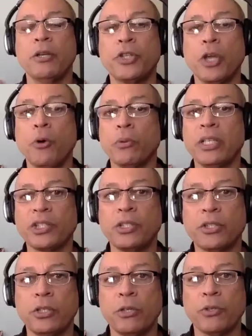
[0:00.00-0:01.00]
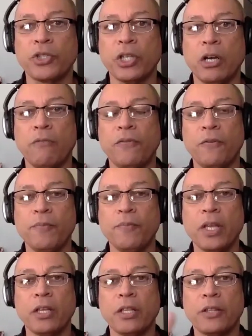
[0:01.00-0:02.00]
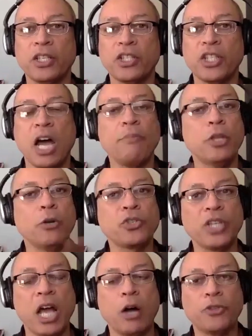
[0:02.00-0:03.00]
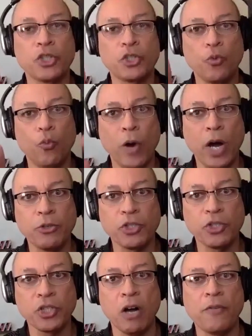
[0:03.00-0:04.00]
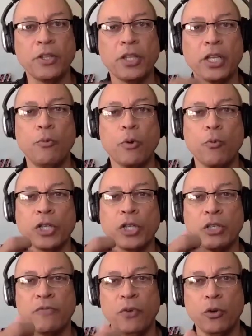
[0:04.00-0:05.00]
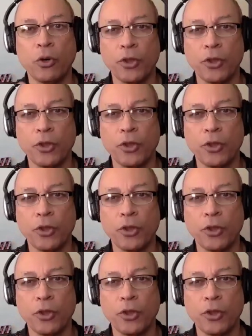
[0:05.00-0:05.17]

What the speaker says: don't listen to yourself. This time, no sound, just watch yourself. And again, we're watching for